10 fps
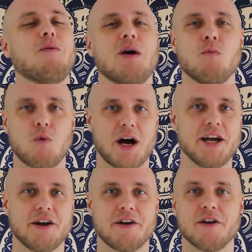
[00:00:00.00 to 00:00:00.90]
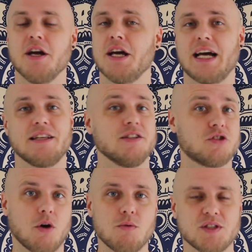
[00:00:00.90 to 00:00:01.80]
I'm wired, and it's
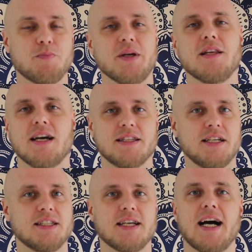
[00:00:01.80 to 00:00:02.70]
always been like this.